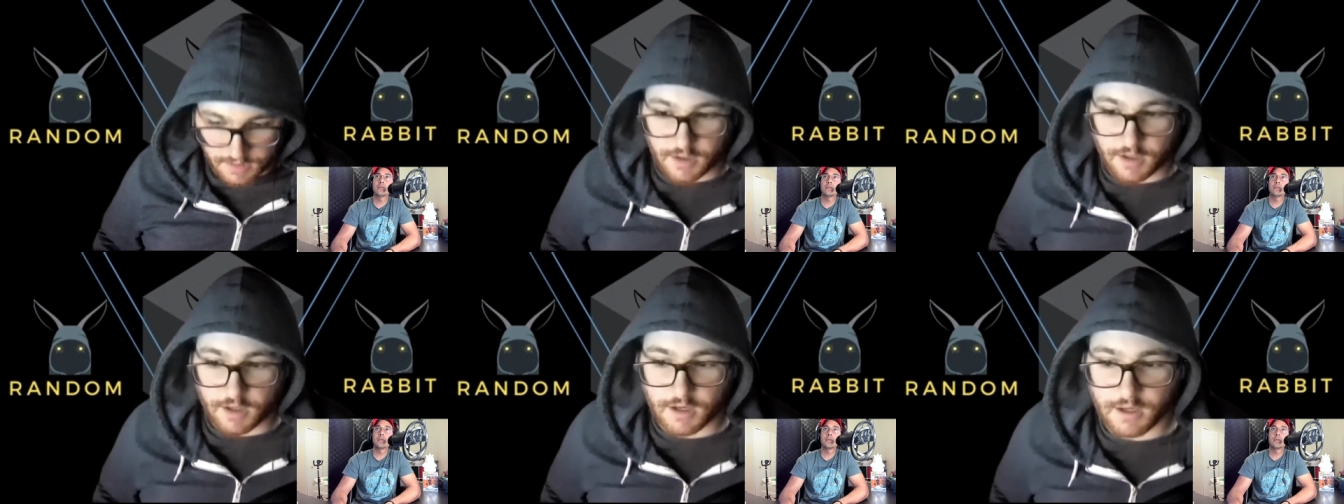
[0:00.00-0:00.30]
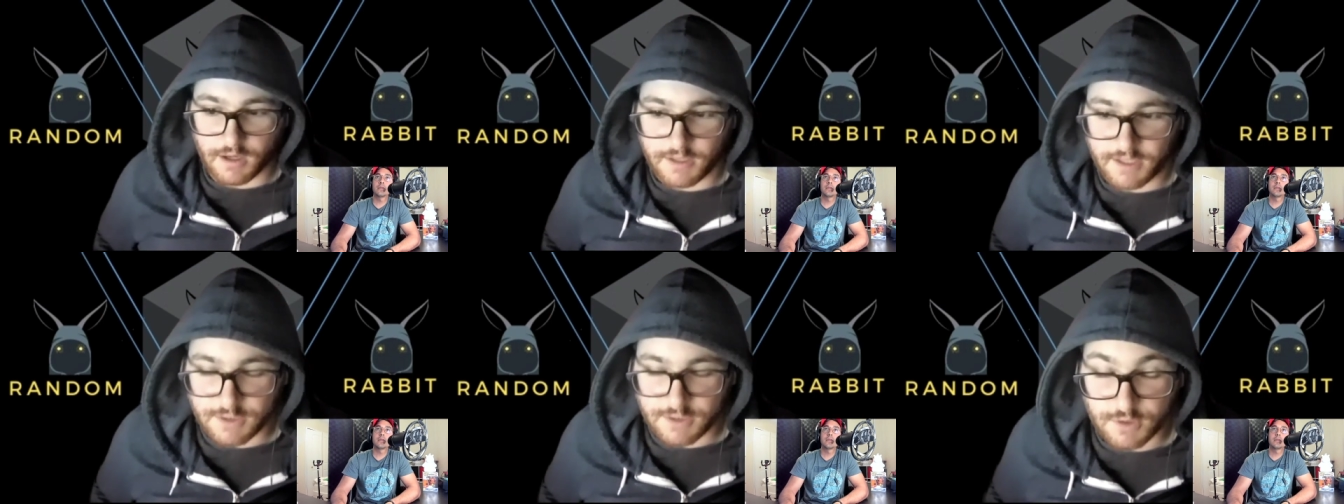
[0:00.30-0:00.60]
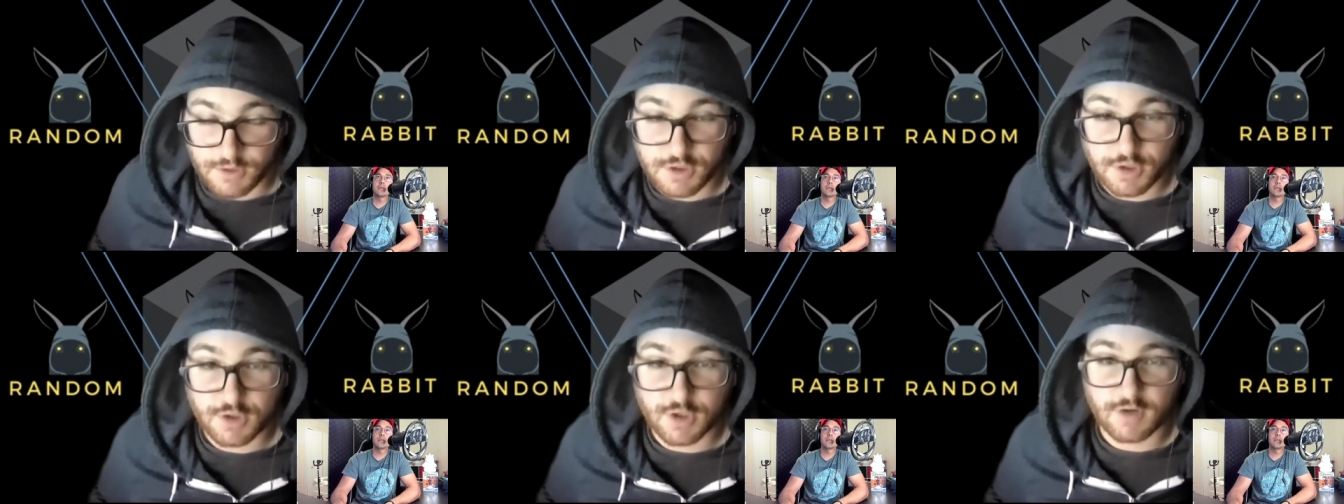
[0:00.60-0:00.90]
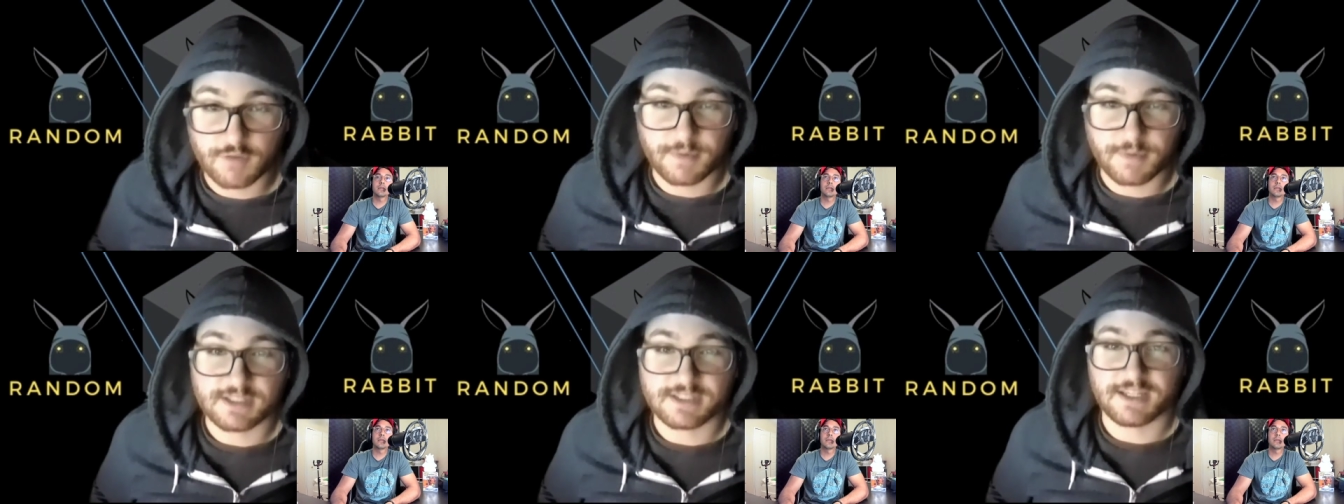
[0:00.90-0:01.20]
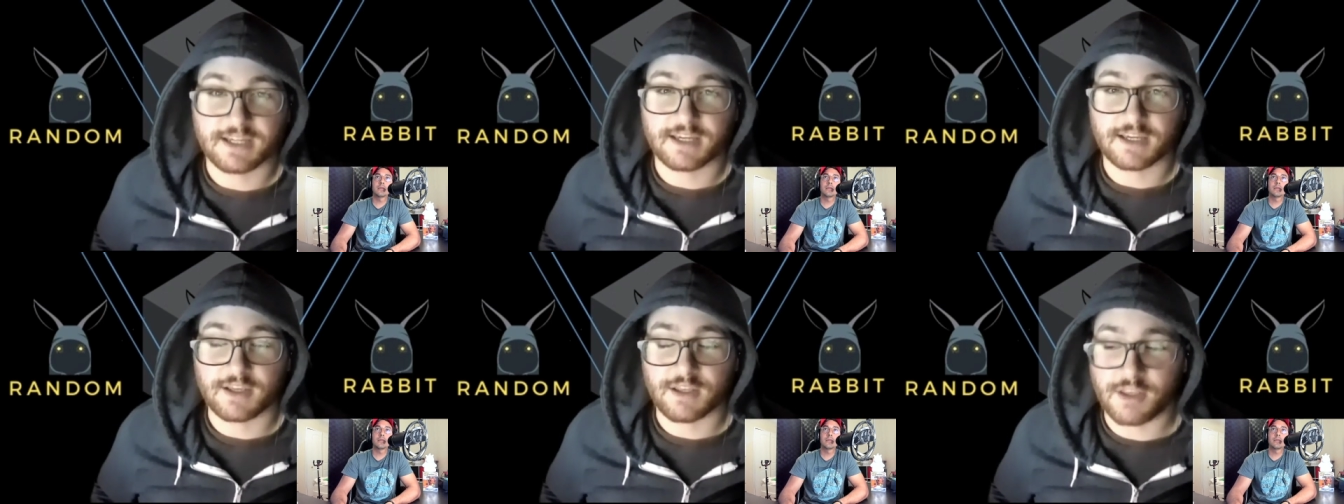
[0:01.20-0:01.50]
So I'll start that off by
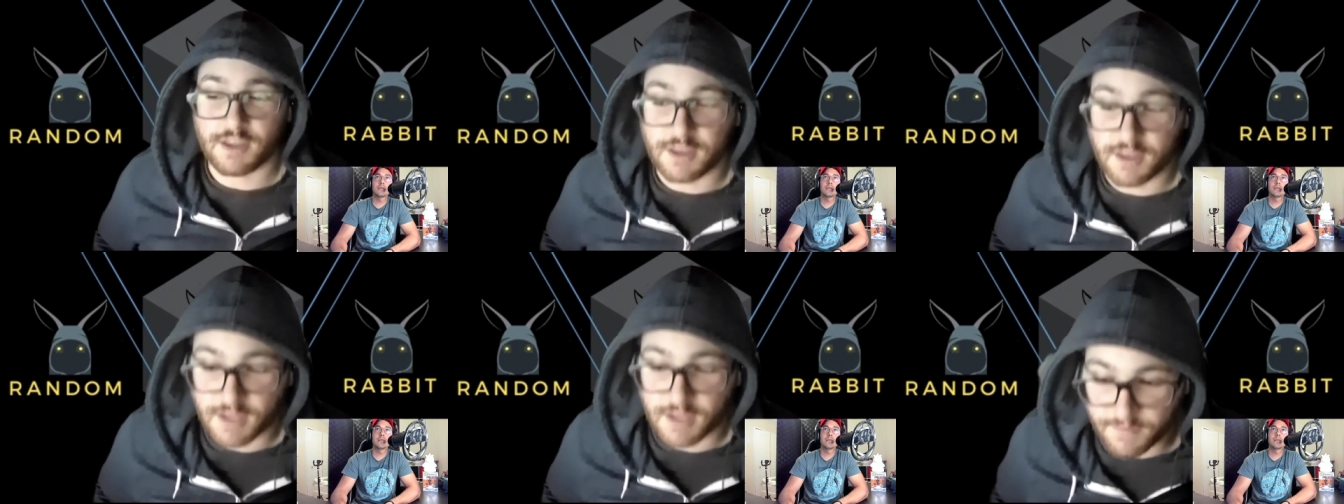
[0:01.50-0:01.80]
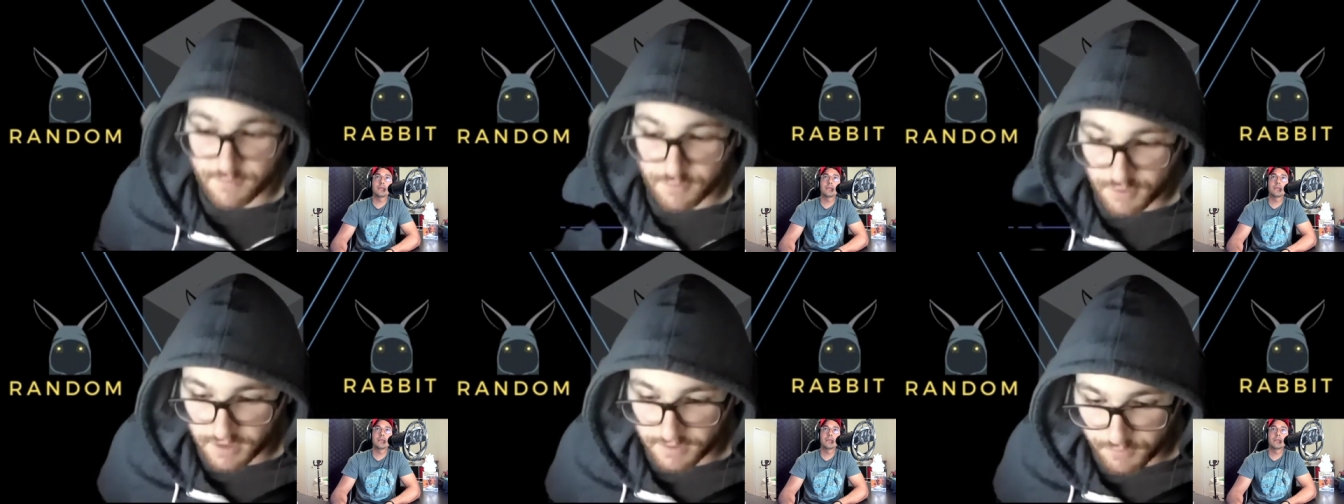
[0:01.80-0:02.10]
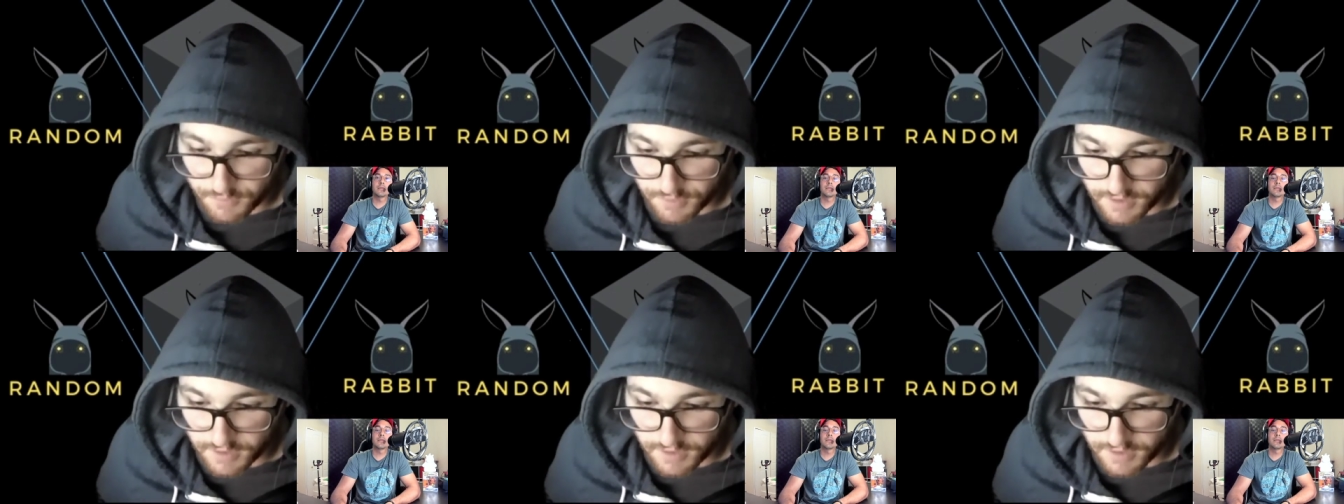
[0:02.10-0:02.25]
saying never, ever,